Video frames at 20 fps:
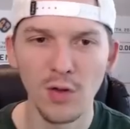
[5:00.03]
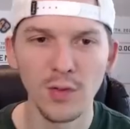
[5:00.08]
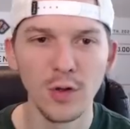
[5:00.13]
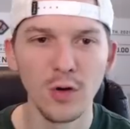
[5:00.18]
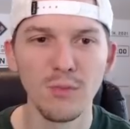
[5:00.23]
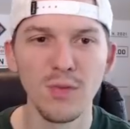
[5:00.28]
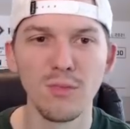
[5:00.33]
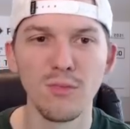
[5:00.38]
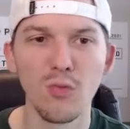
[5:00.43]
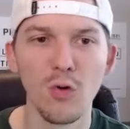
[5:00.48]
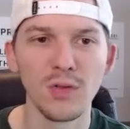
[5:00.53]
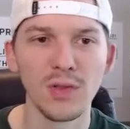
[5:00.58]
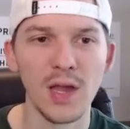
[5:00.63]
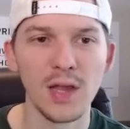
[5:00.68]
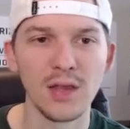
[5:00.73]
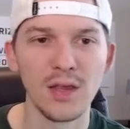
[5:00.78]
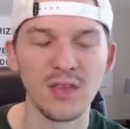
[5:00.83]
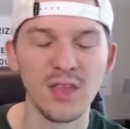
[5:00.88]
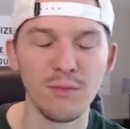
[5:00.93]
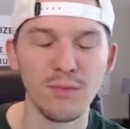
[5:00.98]
a little bit more
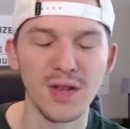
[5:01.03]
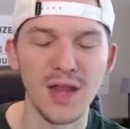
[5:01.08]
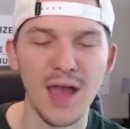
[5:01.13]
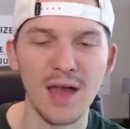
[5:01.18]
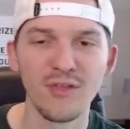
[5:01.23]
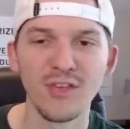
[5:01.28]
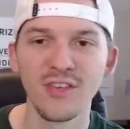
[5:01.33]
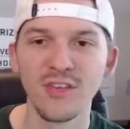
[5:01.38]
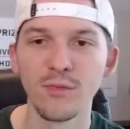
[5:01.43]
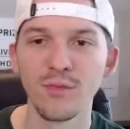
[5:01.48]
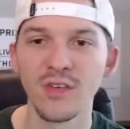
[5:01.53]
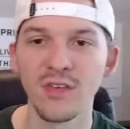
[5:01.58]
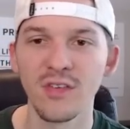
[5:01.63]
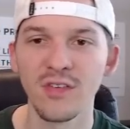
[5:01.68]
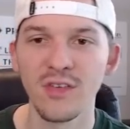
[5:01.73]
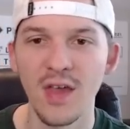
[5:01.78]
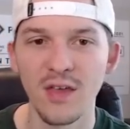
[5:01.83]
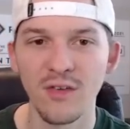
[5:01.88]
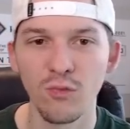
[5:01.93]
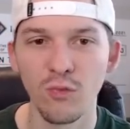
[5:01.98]
lately. They've been having some
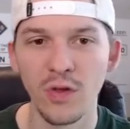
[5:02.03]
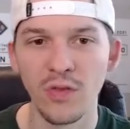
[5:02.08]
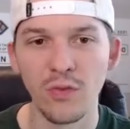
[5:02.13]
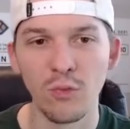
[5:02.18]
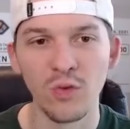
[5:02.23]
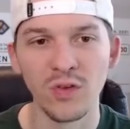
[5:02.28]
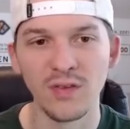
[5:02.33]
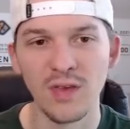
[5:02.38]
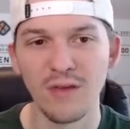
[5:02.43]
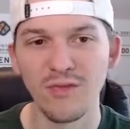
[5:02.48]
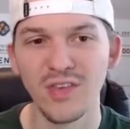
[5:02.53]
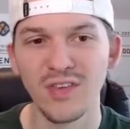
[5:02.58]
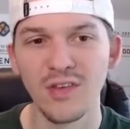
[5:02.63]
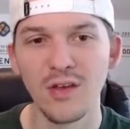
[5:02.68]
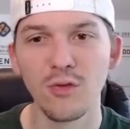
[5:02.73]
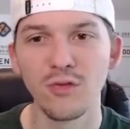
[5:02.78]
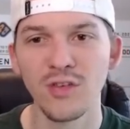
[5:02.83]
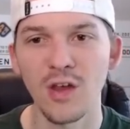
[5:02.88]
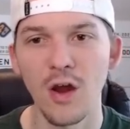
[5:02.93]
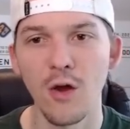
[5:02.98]
success with Devin
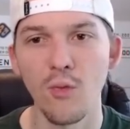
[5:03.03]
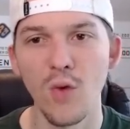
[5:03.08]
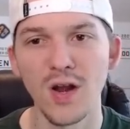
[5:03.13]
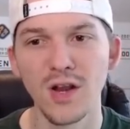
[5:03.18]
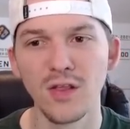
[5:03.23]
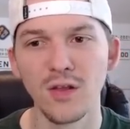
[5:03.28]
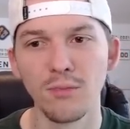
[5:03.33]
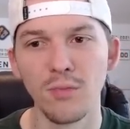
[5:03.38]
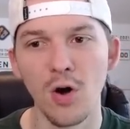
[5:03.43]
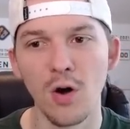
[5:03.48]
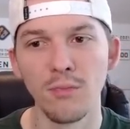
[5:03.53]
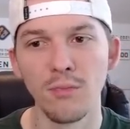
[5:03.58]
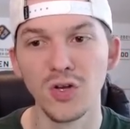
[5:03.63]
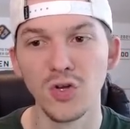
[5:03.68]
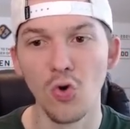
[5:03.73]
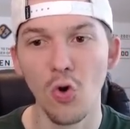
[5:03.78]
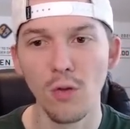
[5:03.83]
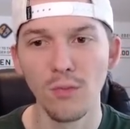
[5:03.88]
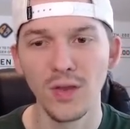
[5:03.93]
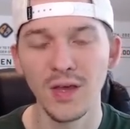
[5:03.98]
Singletary running the ball, but
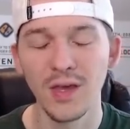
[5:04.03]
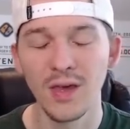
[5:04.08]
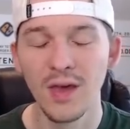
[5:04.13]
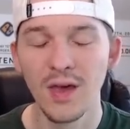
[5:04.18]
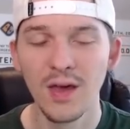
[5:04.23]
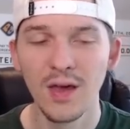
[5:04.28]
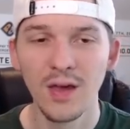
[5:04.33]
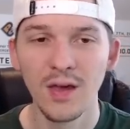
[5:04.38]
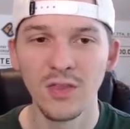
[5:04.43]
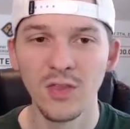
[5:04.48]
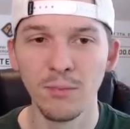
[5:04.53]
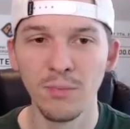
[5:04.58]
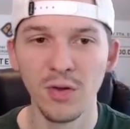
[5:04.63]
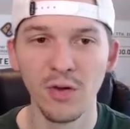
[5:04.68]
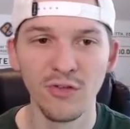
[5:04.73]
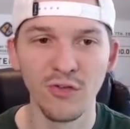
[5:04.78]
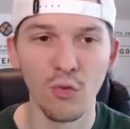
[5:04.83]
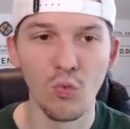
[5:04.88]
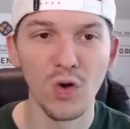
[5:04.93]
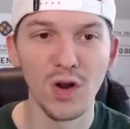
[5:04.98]
normally the
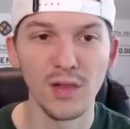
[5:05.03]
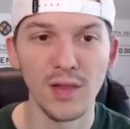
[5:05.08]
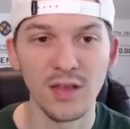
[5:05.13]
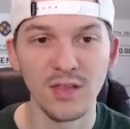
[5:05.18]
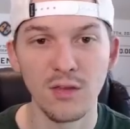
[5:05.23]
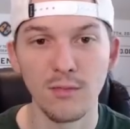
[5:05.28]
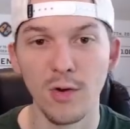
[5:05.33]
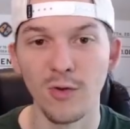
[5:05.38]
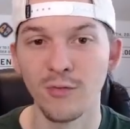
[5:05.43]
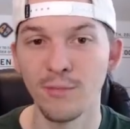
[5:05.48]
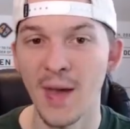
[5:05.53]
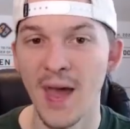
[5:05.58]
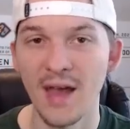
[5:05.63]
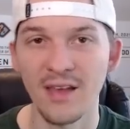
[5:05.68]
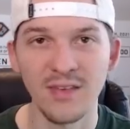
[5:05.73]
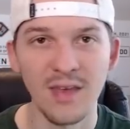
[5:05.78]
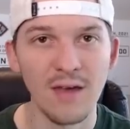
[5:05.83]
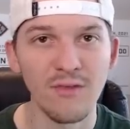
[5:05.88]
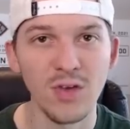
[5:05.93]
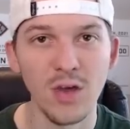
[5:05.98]
Bills are one of like the most
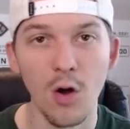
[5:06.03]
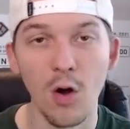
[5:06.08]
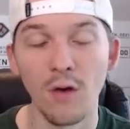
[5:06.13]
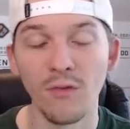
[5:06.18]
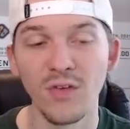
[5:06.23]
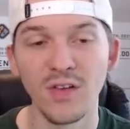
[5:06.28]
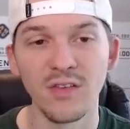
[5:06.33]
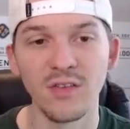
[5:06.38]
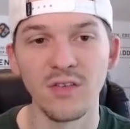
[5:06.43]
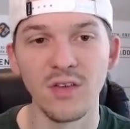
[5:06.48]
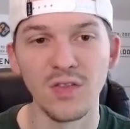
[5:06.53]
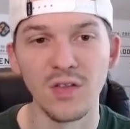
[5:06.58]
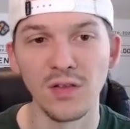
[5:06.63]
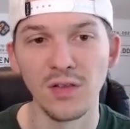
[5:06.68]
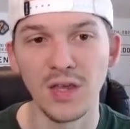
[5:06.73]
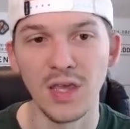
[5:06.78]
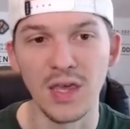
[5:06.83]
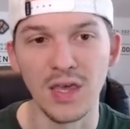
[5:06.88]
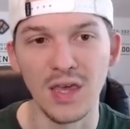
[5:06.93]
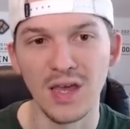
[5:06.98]
pass-heavy offenses in the
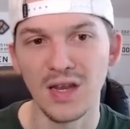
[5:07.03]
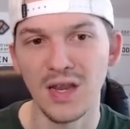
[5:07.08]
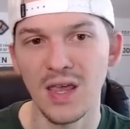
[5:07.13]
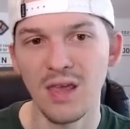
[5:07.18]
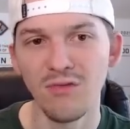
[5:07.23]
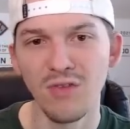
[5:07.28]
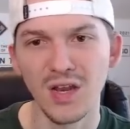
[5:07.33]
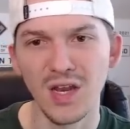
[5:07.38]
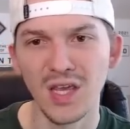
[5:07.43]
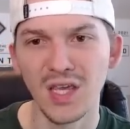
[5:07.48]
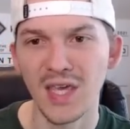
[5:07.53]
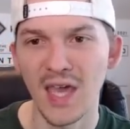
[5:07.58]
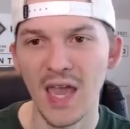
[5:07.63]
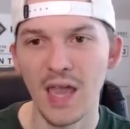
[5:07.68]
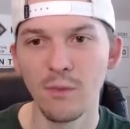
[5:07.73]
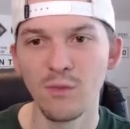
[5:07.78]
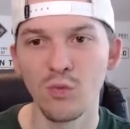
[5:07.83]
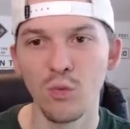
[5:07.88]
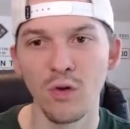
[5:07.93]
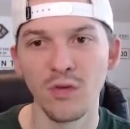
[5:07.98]
league, and even in
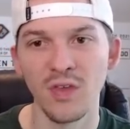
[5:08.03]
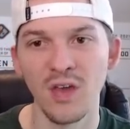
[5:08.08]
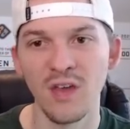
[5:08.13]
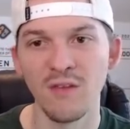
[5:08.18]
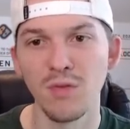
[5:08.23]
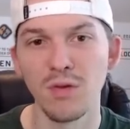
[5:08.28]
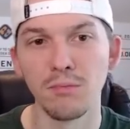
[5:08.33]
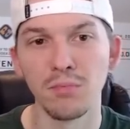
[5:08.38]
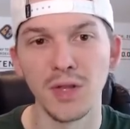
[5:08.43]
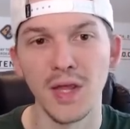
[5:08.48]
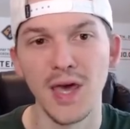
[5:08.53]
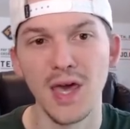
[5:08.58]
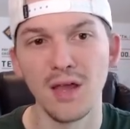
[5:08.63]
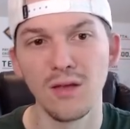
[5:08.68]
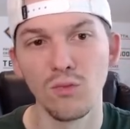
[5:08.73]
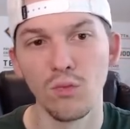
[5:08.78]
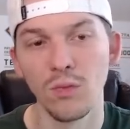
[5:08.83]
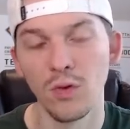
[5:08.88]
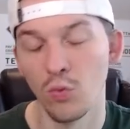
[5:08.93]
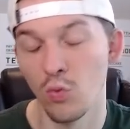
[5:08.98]
games where they've been
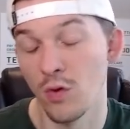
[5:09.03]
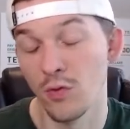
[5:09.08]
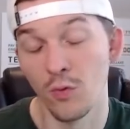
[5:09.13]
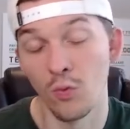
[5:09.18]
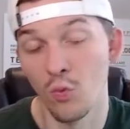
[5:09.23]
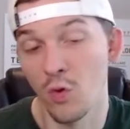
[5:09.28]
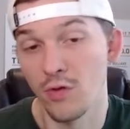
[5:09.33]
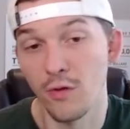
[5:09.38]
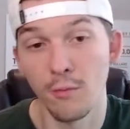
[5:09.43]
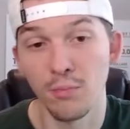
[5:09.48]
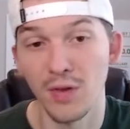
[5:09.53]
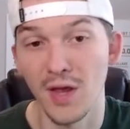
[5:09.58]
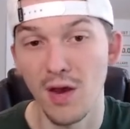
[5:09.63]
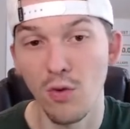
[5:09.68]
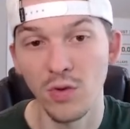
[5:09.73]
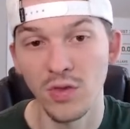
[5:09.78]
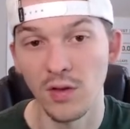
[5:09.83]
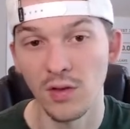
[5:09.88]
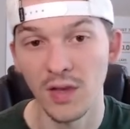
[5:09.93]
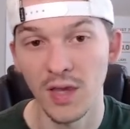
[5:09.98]
playing, where they're
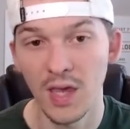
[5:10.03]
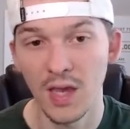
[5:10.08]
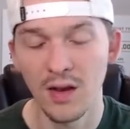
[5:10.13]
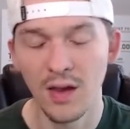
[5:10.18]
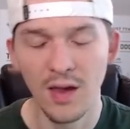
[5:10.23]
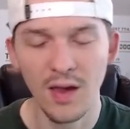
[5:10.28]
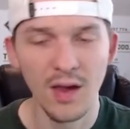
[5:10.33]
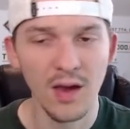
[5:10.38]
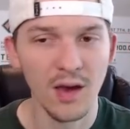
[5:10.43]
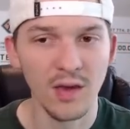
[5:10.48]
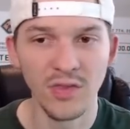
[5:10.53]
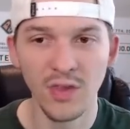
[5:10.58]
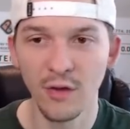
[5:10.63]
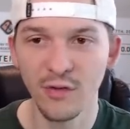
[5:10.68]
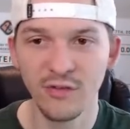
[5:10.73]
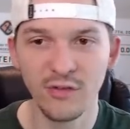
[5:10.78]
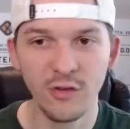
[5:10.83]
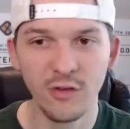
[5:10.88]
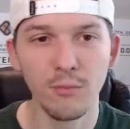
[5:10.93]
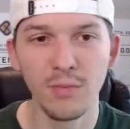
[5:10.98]
playing with the lead, they'll
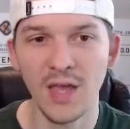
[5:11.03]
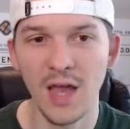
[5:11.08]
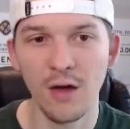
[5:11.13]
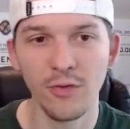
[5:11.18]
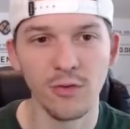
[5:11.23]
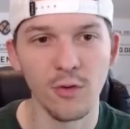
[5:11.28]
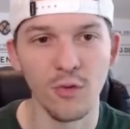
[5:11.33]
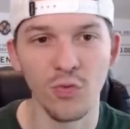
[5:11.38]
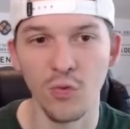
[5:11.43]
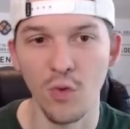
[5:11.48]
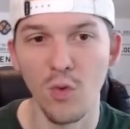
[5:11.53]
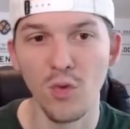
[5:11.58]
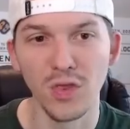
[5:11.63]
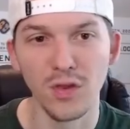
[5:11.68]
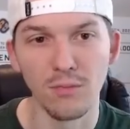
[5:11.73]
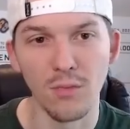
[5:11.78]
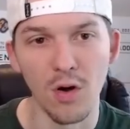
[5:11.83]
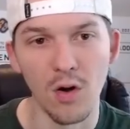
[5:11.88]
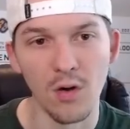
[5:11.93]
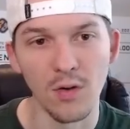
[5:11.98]
still be out there throwing
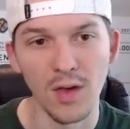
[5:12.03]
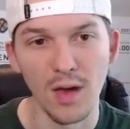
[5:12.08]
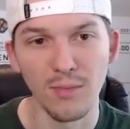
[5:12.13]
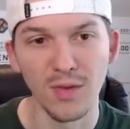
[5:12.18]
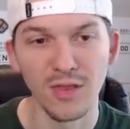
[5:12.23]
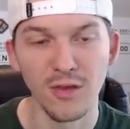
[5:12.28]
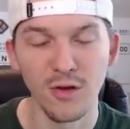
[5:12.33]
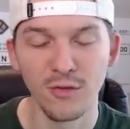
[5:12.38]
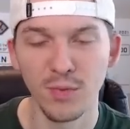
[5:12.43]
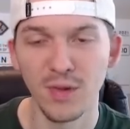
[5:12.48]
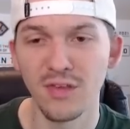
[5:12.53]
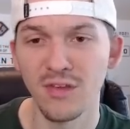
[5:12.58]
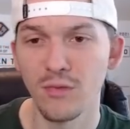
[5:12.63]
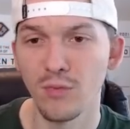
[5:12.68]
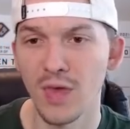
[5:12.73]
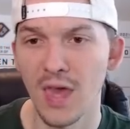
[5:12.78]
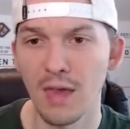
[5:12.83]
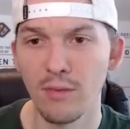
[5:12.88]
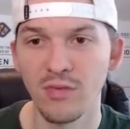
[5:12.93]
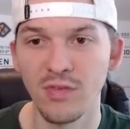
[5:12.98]
the ball. I mean, there's been
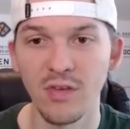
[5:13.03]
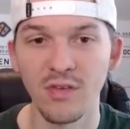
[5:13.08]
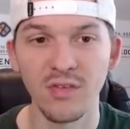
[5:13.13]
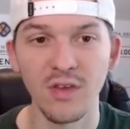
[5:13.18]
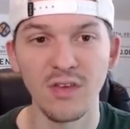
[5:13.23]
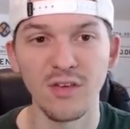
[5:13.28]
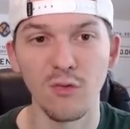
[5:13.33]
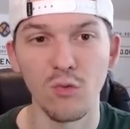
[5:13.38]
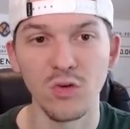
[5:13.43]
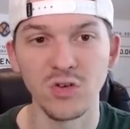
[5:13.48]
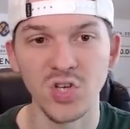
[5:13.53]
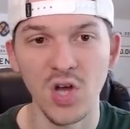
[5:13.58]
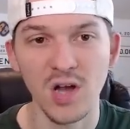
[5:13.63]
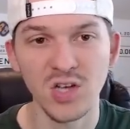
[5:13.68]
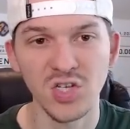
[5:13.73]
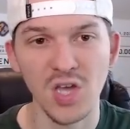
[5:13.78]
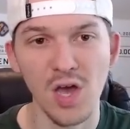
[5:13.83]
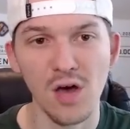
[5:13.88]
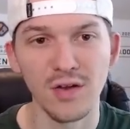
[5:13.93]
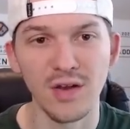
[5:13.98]
some games this season where
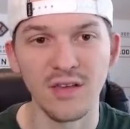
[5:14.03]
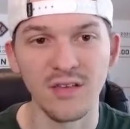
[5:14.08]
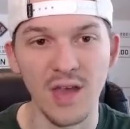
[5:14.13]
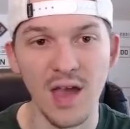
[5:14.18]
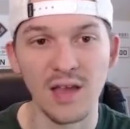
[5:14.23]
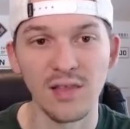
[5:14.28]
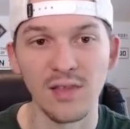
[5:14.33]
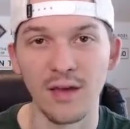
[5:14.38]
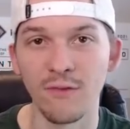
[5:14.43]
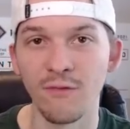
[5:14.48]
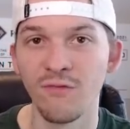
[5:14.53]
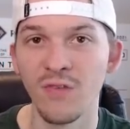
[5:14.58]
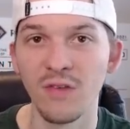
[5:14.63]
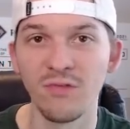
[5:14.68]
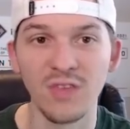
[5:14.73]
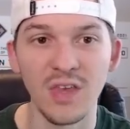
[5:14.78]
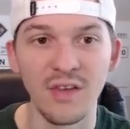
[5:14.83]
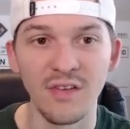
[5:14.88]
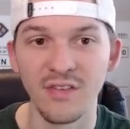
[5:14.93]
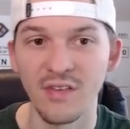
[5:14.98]
Josh Allen has had like
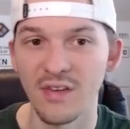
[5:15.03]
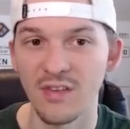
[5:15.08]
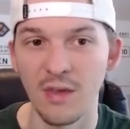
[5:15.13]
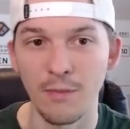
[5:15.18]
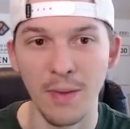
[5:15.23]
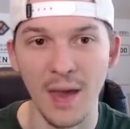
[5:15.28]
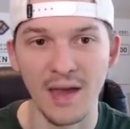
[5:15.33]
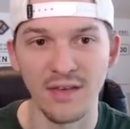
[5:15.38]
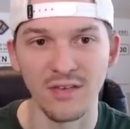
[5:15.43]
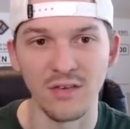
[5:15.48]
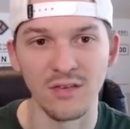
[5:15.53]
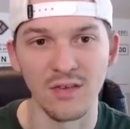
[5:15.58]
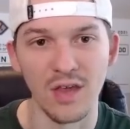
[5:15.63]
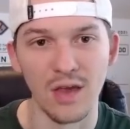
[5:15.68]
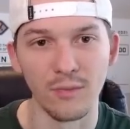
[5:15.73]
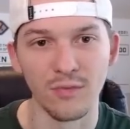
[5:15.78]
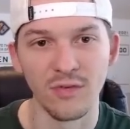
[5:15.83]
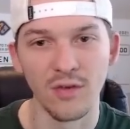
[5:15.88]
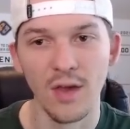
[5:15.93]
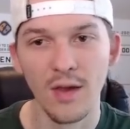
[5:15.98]
50, 60 pass
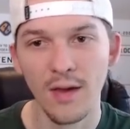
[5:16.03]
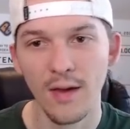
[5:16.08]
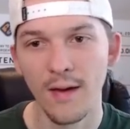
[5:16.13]
attempts.